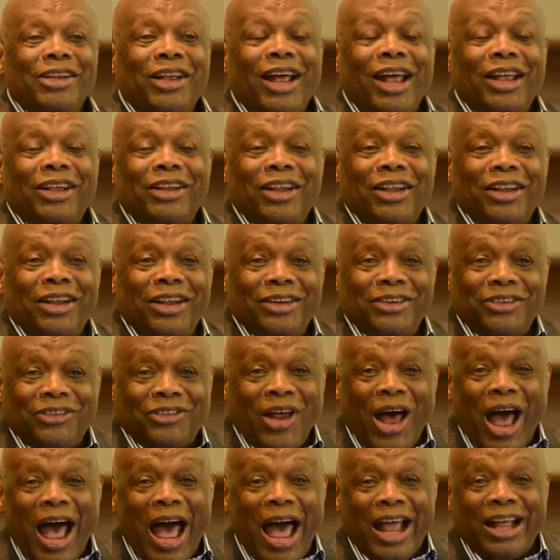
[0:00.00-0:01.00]
class.
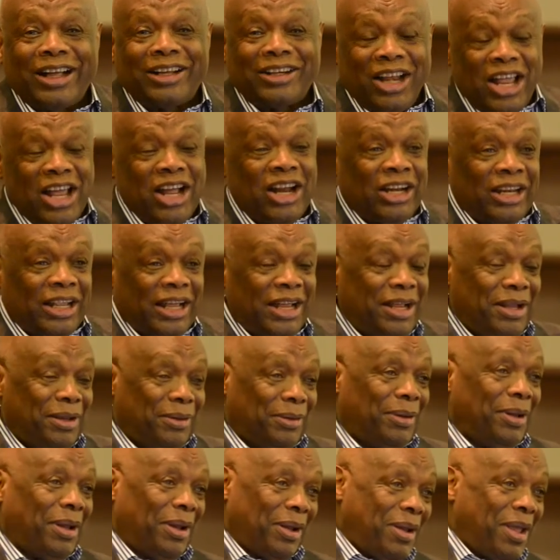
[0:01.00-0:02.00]
so I clearly,
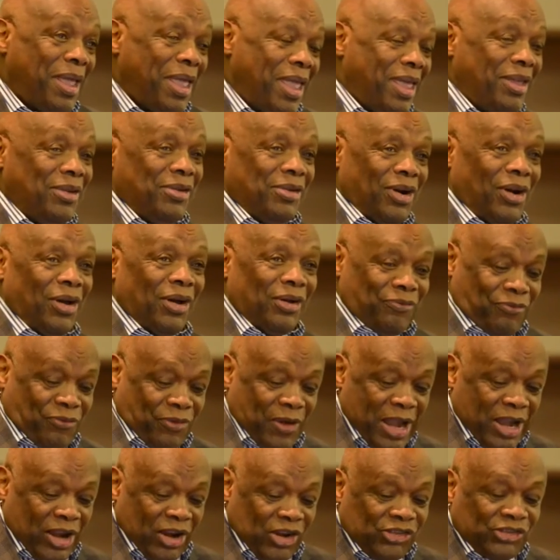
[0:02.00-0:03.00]
you know,
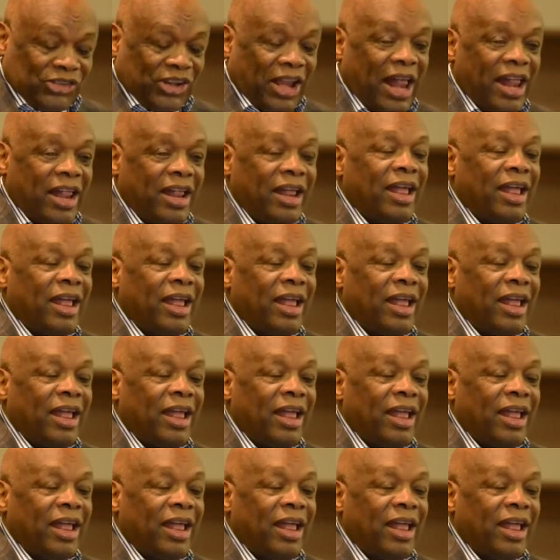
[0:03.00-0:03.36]
finished.